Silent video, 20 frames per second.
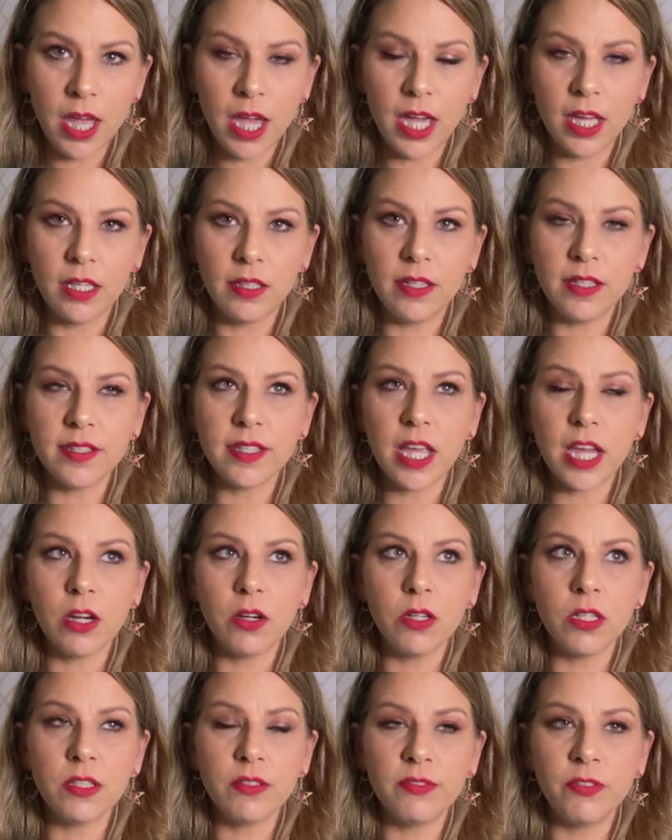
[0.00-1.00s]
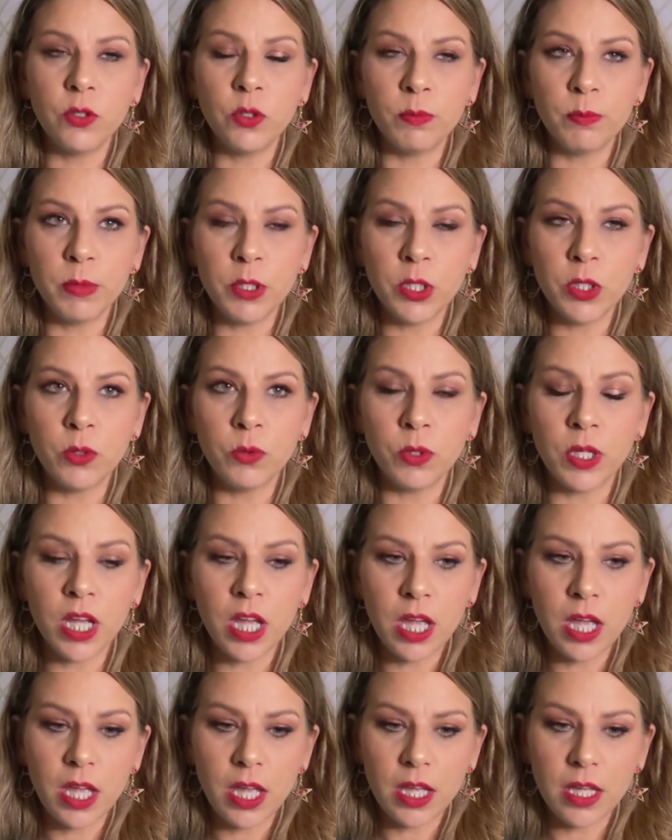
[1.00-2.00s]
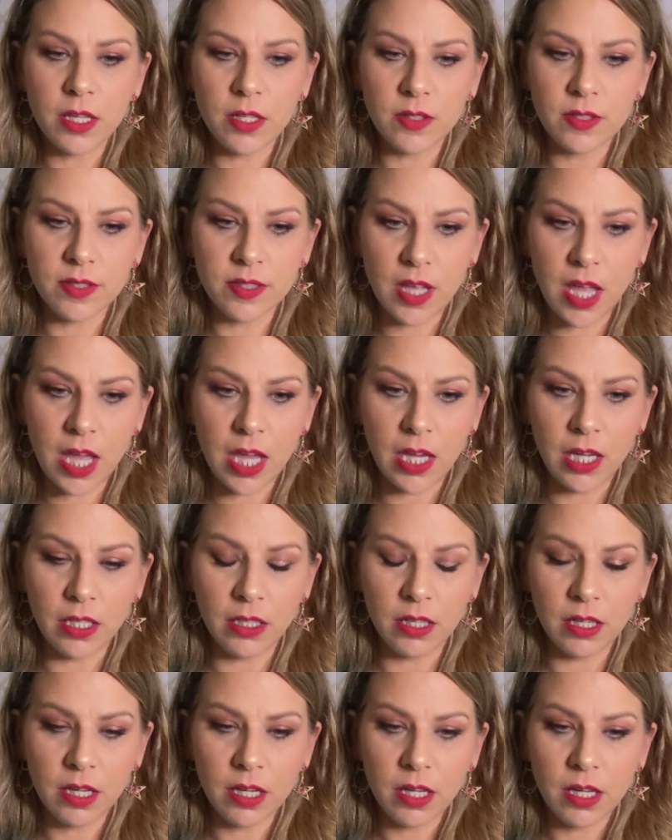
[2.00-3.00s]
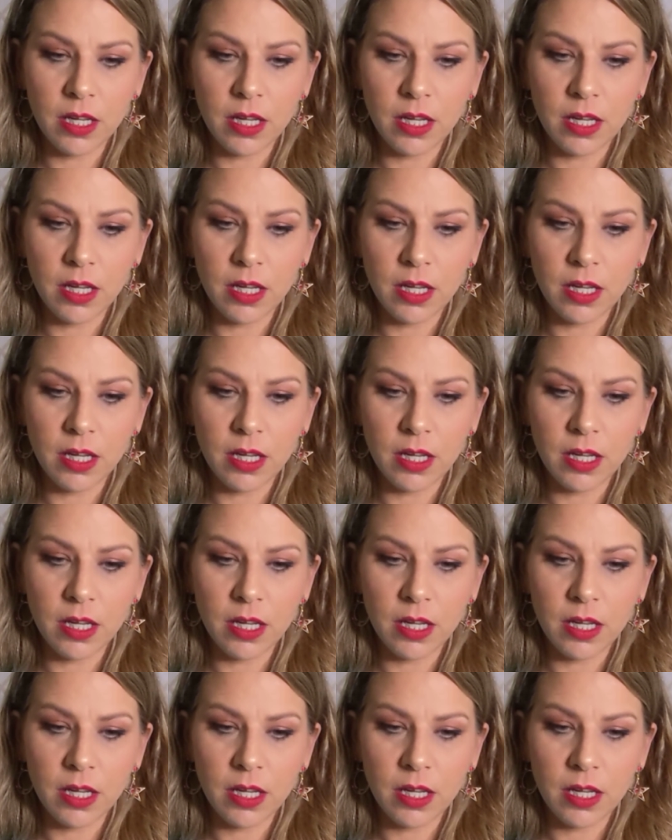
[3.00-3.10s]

And this Aries full moon is saying,